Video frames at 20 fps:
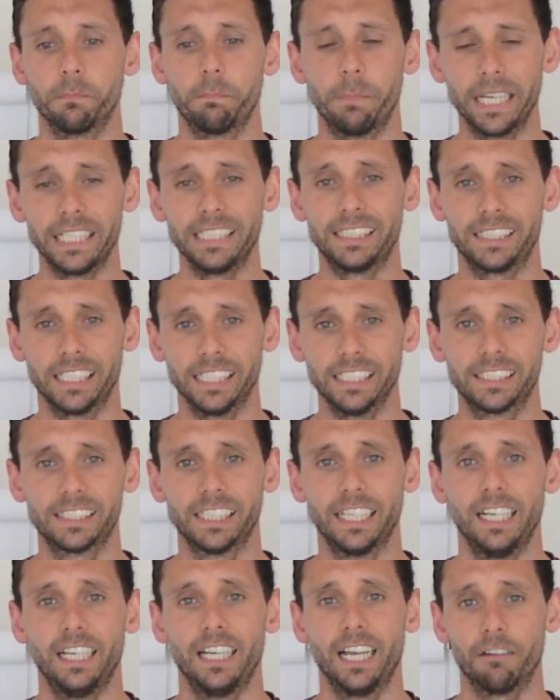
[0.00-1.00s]

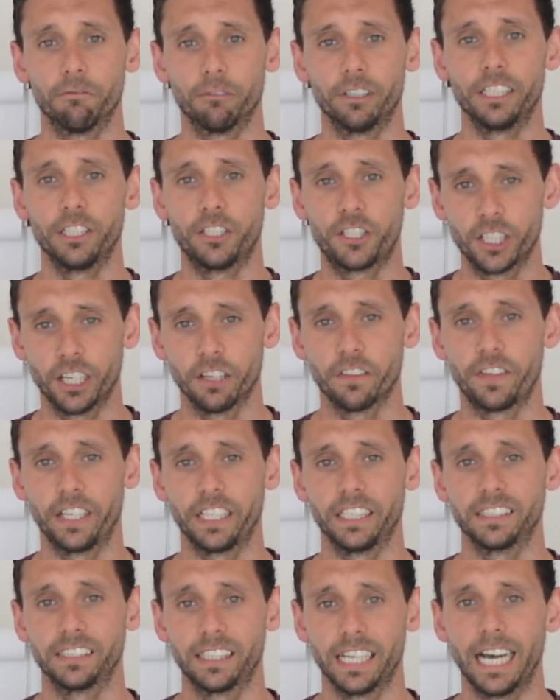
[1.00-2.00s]
basis and really shut
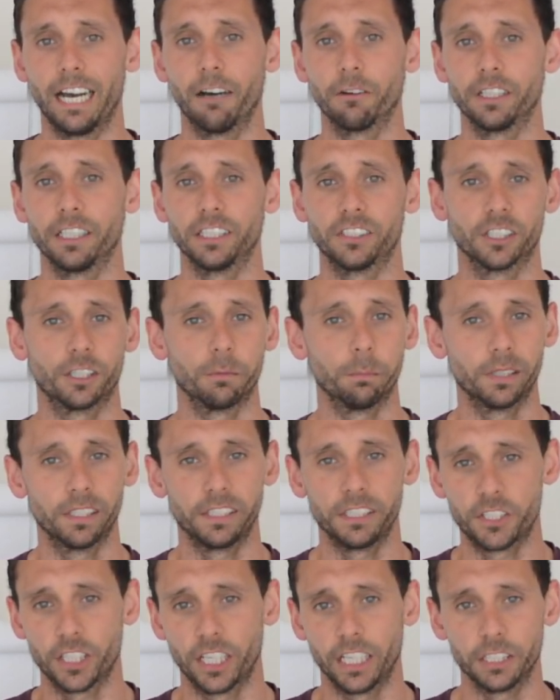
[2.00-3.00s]
things down, and it's a
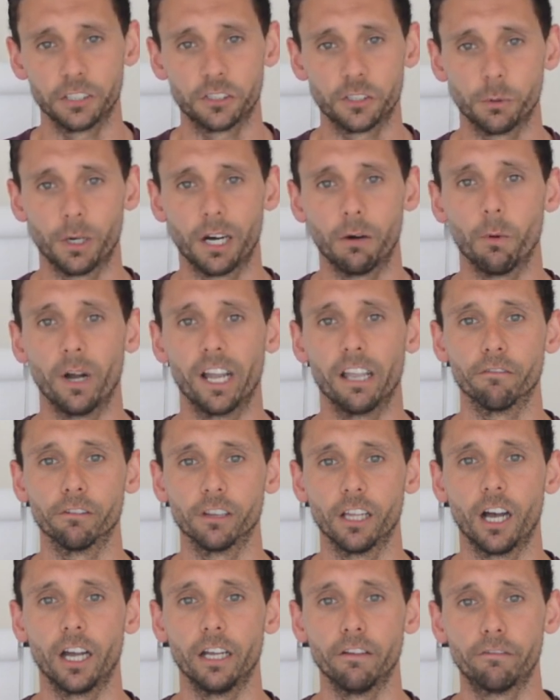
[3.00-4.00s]
complete change to our way of
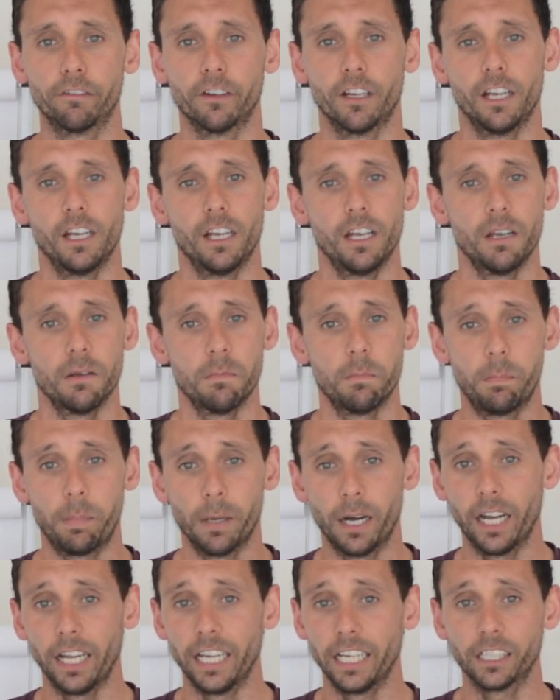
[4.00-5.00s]
life.
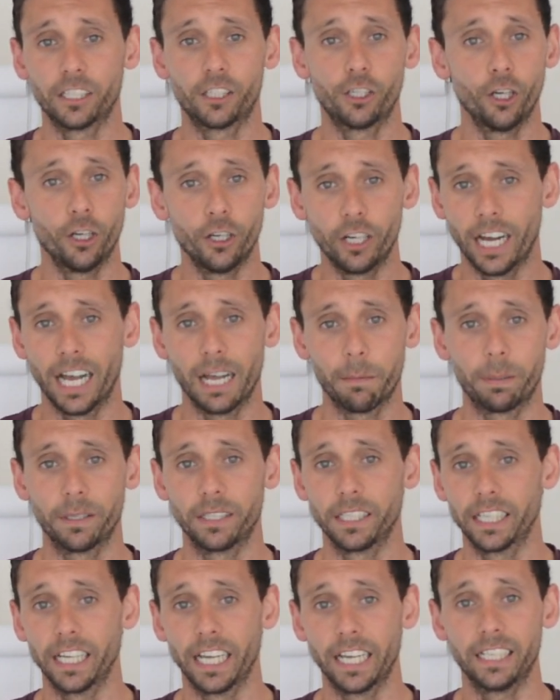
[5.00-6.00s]
But it could happen
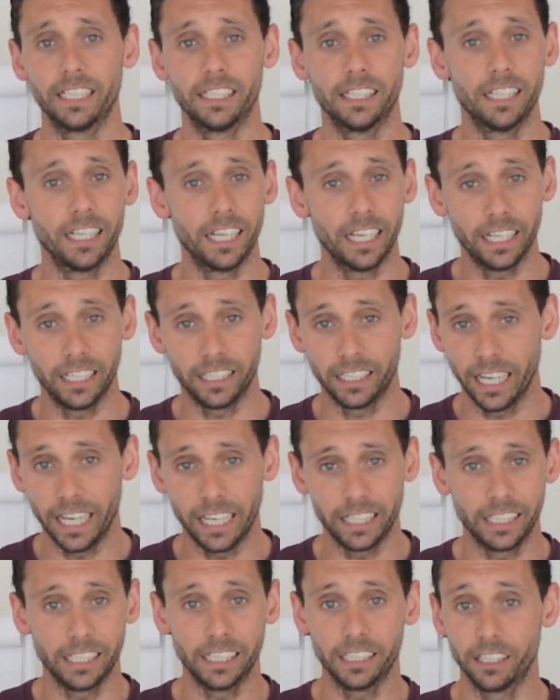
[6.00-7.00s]
again in
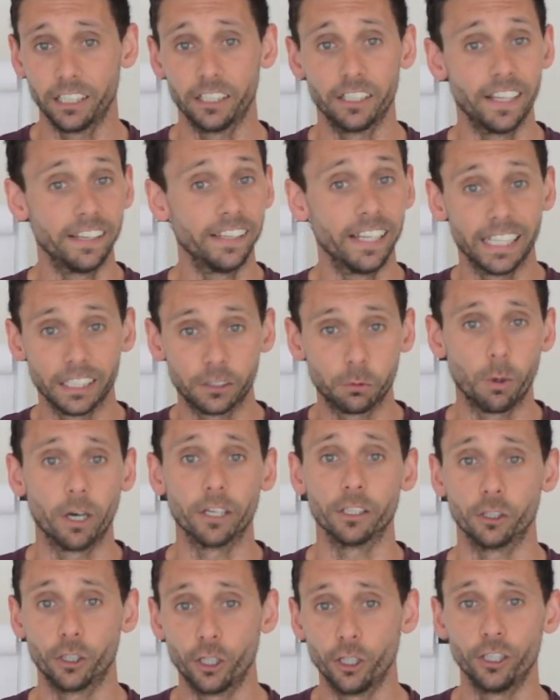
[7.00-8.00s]
any, the next
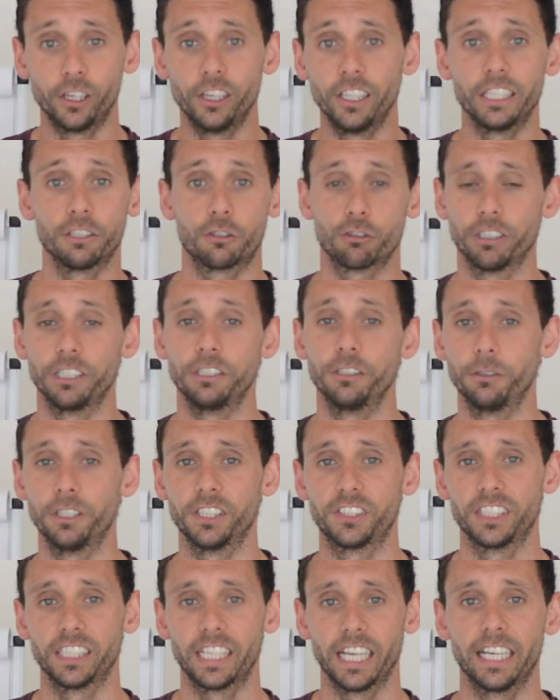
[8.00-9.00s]
one could literally do
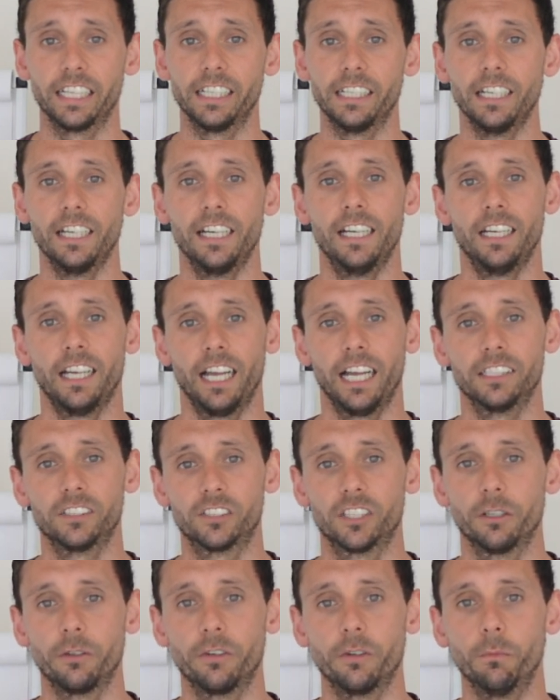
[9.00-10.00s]
this again. And
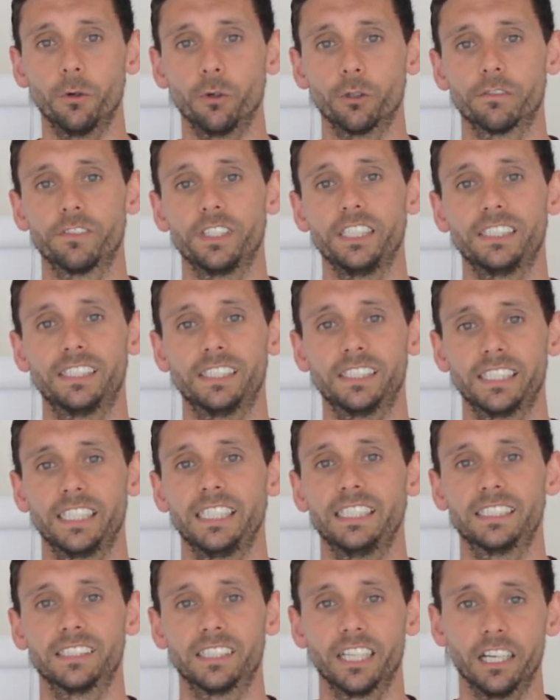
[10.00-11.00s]
so the more of these
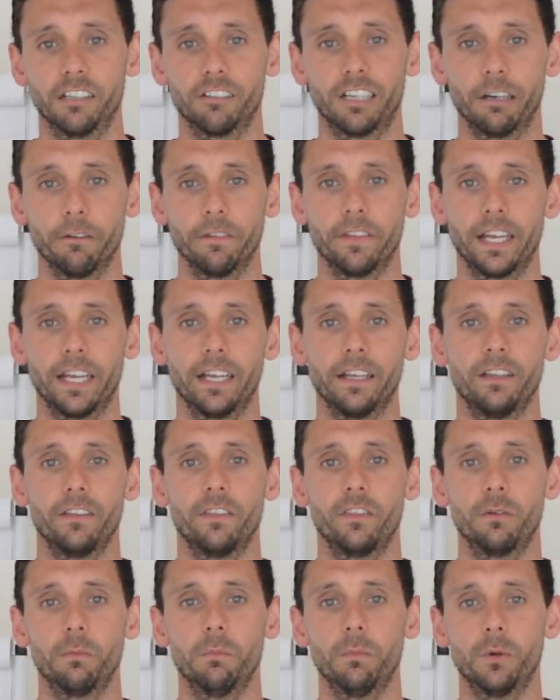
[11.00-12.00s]
diseases that are out there,
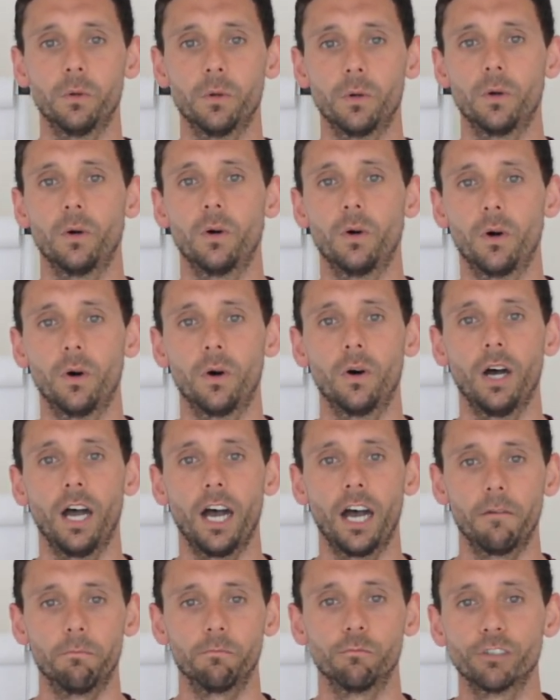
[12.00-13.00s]
the more
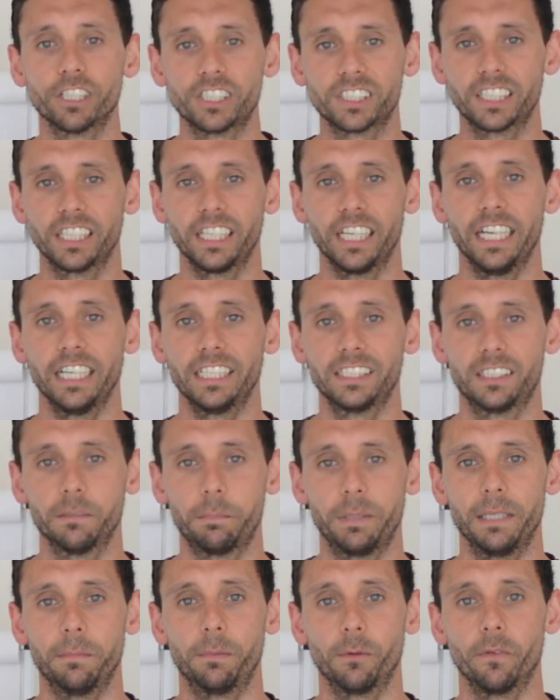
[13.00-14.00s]
risky it is to
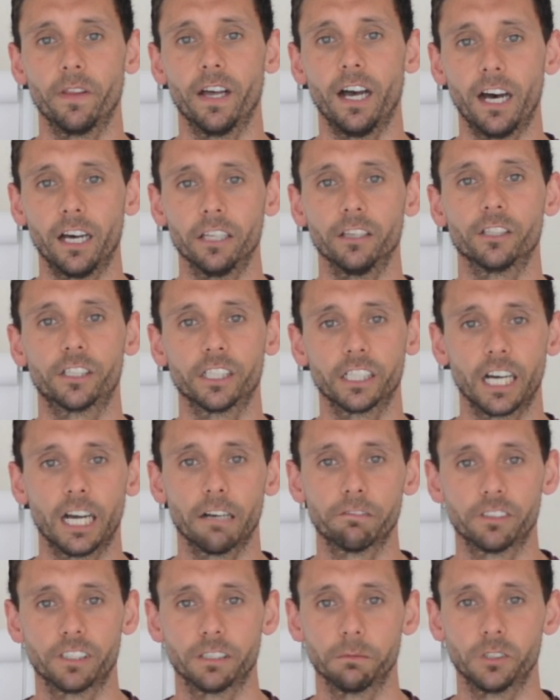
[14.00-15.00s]
people that aren't looking
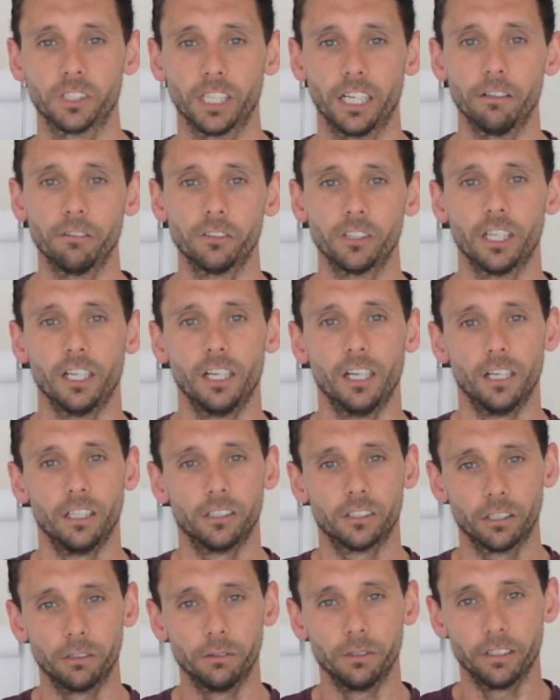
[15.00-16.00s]
after themselves.
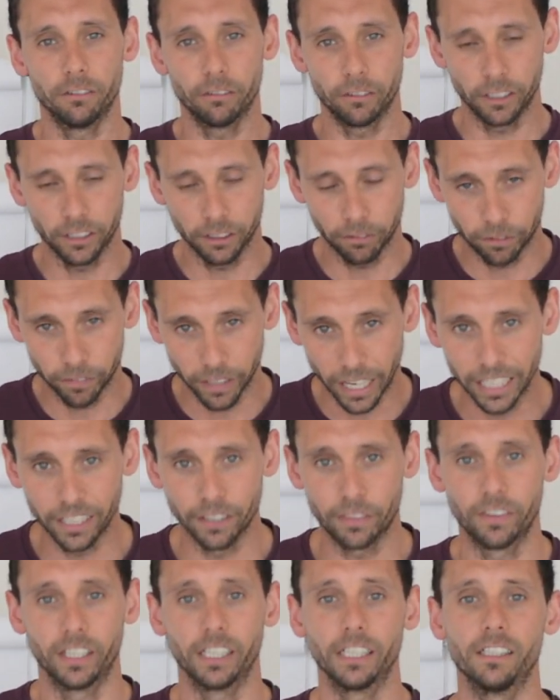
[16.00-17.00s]
So if
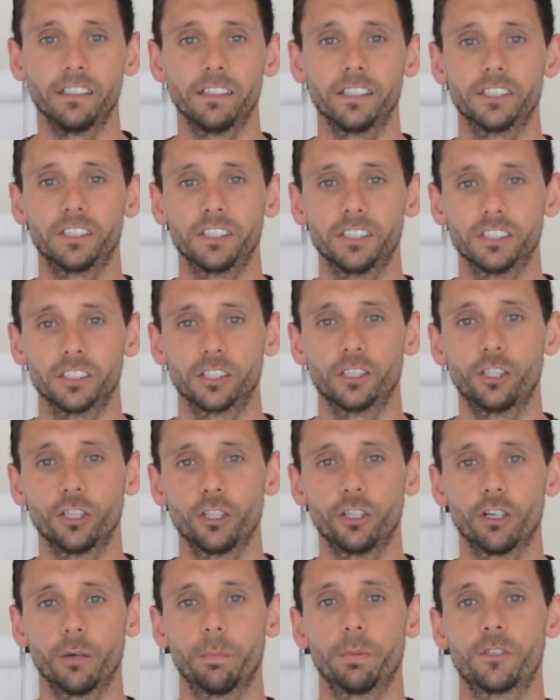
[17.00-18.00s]
anything, this is a
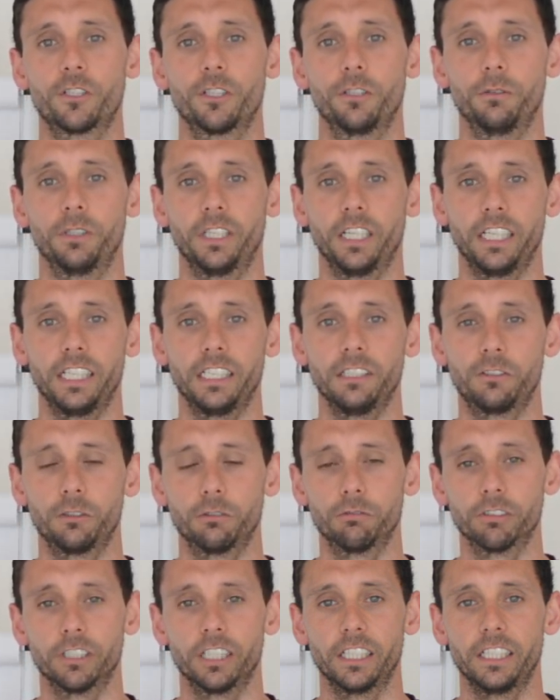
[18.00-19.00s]
good opportunity
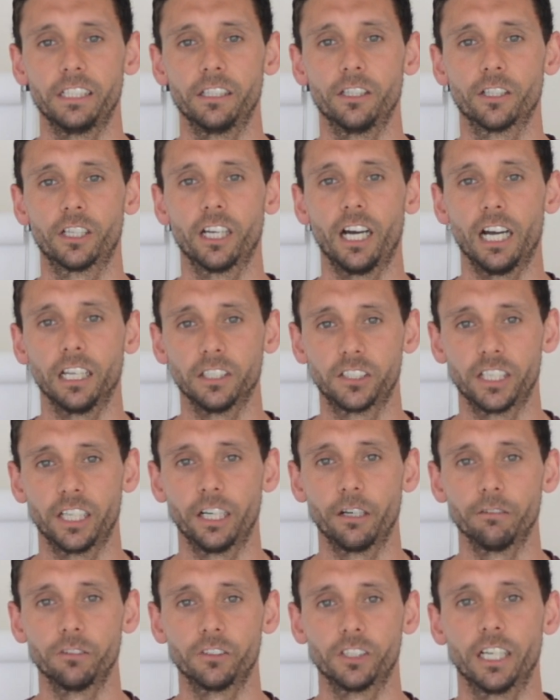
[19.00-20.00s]
to really look at
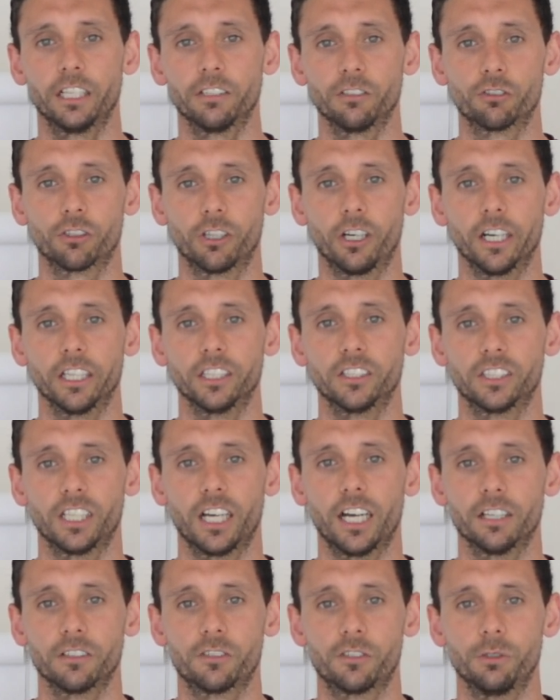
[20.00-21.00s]
ourselves and try and
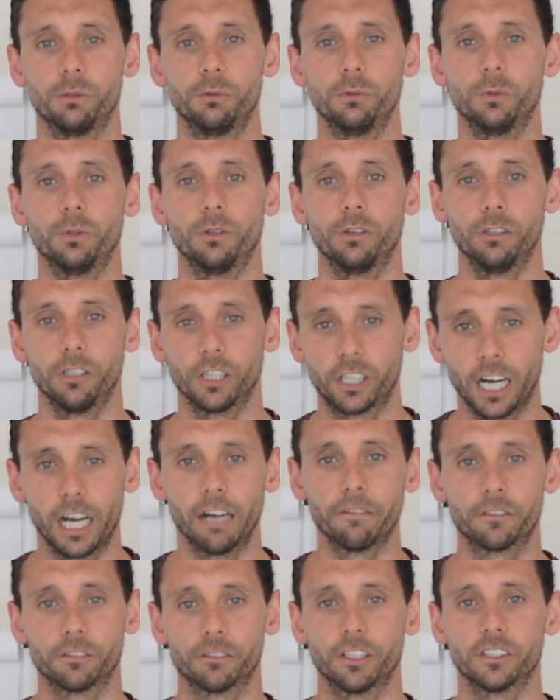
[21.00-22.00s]
start to look
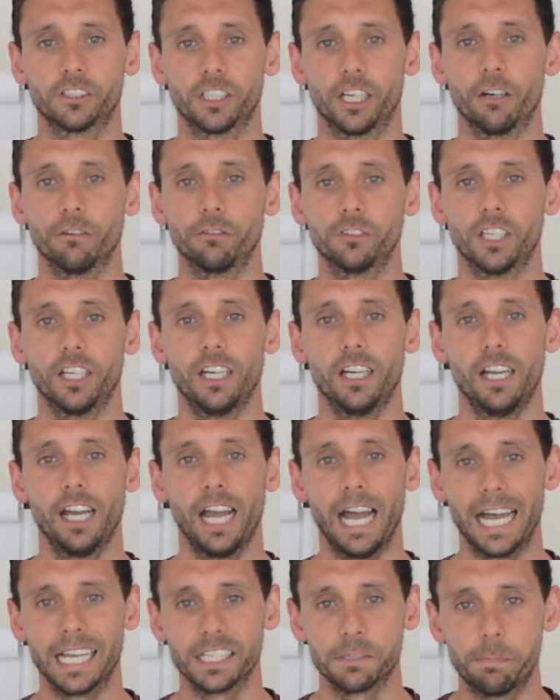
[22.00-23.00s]
after ourselves
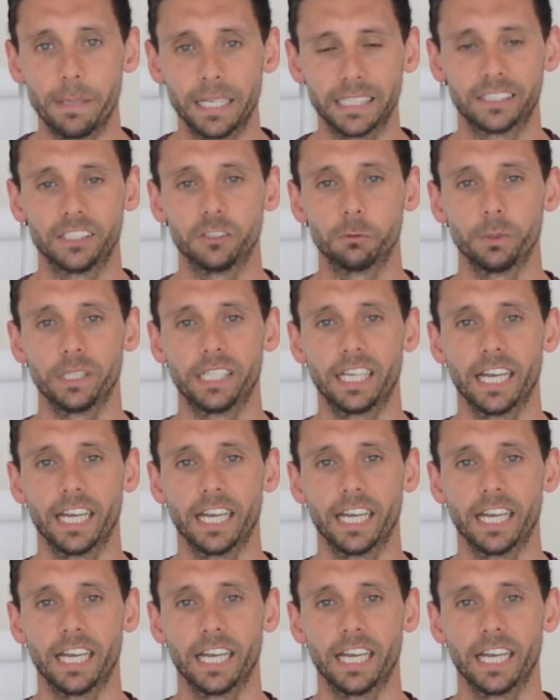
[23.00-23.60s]
as best as we